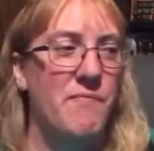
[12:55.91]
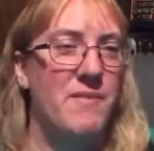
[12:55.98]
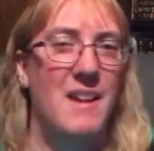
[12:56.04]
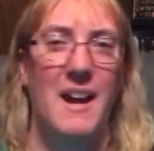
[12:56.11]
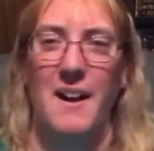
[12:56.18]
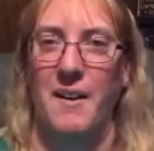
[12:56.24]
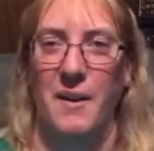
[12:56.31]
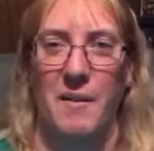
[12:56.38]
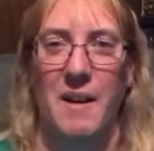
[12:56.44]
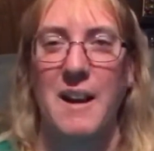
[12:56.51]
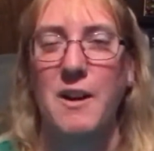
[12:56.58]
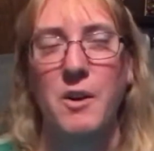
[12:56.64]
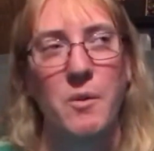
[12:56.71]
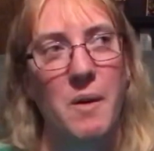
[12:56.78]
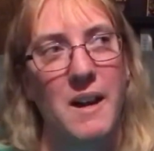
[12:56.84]
I
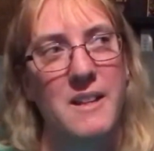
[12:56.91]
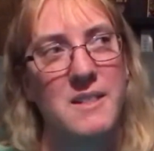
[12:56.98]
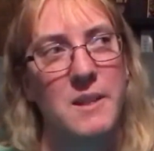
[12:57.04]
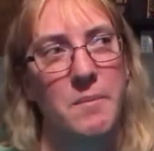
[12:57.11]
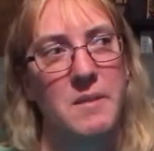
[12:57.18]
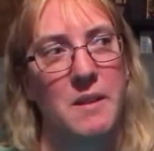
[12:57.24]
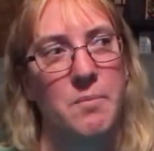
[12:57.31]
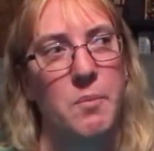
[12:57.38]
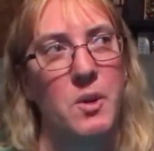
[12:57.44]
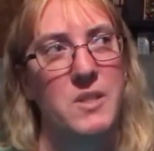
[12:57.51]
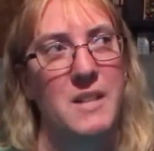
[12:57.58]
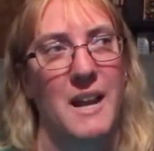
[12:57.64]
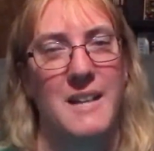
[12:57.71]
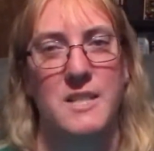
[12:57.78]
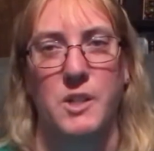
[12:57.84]
don't know why most of
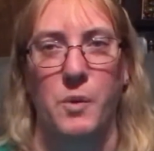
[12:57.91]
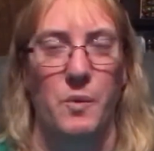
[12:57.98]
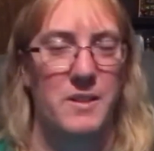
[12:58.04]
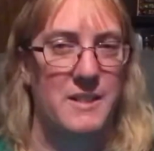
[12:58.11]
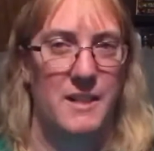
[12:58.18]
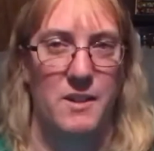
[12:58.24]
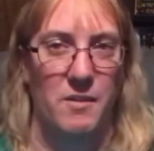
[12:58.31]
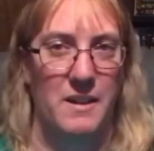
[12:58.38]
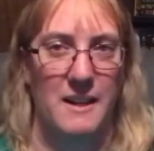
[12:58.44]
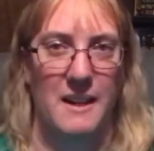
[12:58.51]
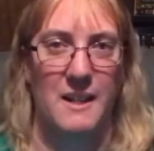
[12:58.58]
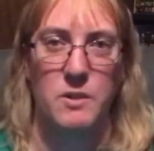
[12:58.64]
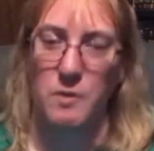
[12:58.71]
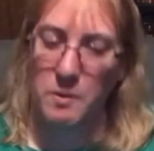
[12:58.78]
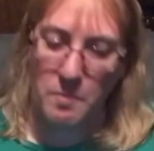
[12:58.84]
the high school ones I don't
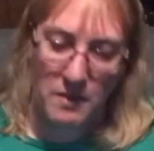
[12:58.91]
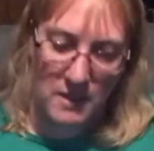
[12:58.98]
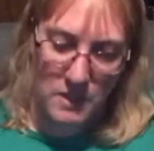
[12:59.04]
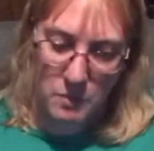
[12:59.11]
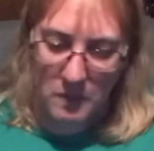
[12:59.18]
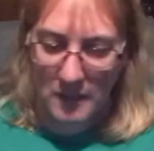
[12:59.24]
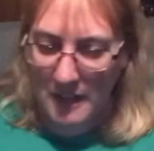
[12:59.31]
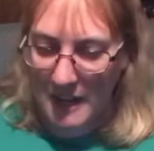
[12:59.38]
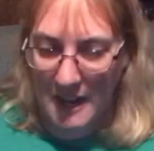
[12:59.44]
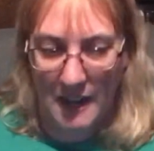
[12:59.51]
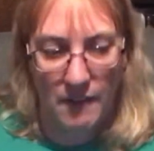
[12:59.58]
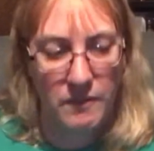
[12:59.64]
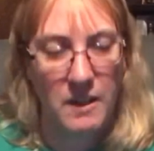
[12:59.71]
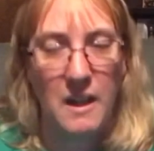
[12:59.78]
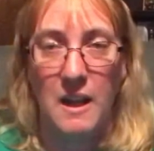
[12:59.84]
connect with, but this one I
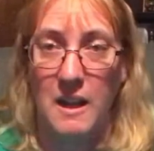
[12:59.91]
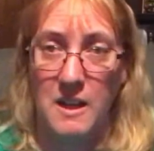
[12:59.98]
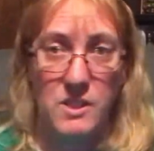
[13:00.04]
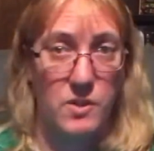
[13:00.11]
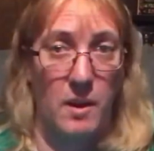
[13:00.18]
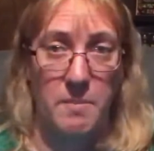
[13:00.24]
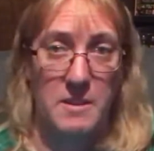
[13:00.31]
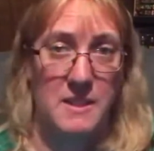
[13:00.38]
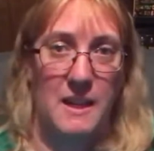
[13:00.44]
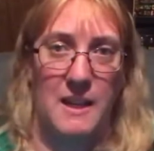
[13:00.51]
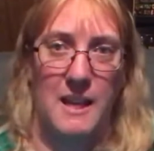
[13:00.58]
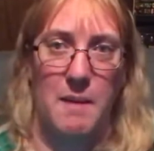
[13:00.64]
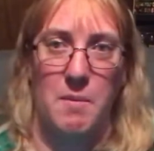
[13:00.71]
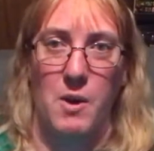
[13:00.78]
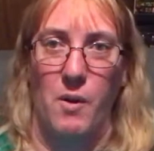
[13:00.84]
have, so I'm just gonna
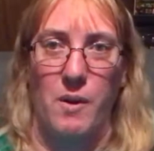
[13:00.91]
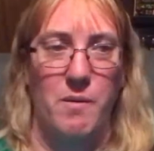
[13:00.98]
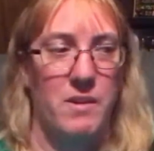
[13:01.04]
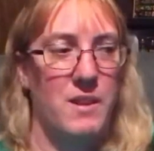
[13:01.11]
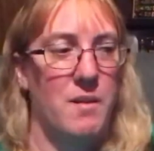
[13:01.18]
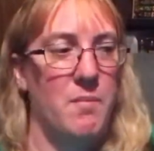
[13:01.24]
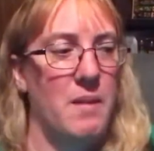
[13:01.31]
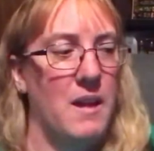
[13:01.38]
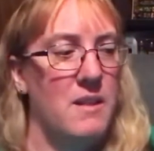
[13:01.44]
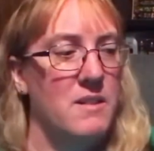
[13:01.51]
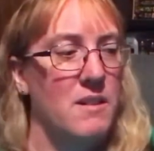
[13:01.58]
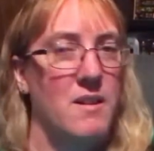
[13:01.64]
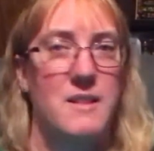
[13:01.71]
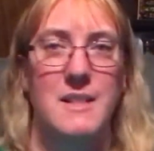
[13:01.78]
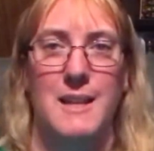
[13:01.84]
keep going with them as
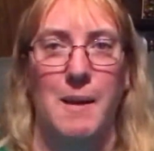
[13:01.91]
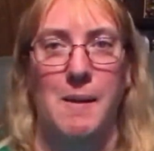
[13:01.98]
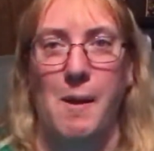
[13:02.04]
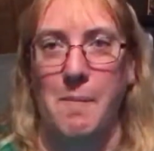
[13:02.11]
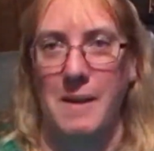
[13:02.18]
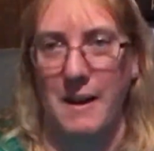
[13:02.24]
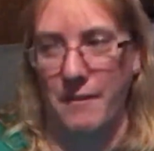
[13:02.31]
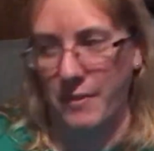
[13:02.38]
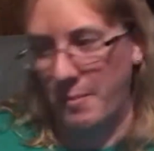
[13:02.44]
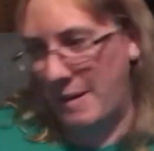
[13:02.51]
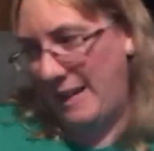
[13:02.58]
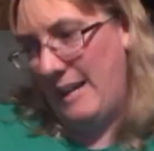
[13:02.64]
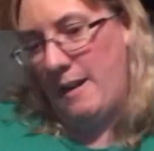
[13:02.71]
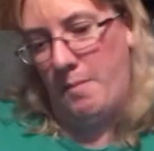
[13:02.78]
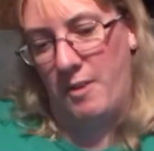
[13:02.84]
long as I keep coming out from my
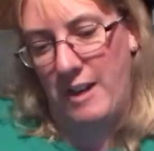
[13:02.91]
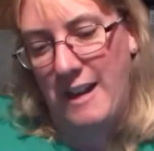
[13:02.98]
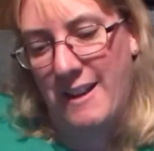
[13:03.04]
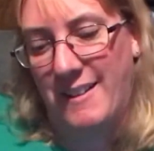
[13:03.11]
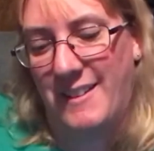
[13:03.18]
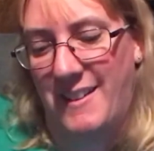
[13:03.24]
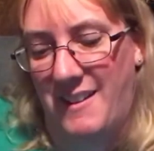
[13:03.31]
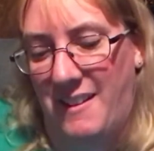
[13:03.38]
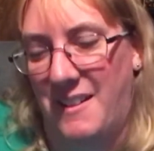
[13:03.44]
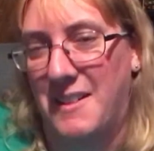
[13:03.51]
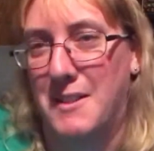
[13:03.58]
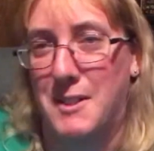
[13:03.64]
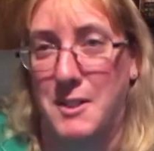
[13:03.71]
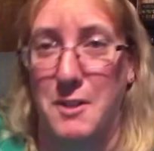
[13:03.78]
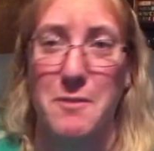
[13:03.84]
library.
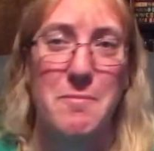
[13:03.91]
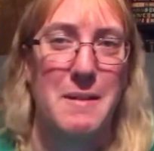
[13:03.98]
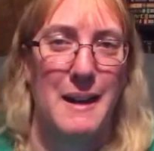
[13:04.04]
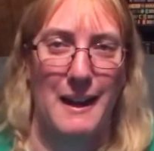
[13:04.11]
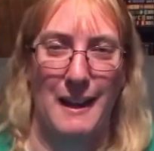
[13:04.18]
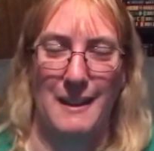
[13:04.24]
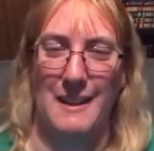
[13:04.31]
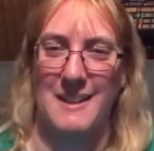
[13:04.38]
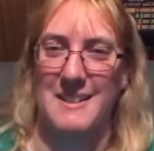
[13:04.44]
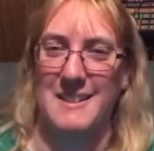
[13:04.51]
So, but I got that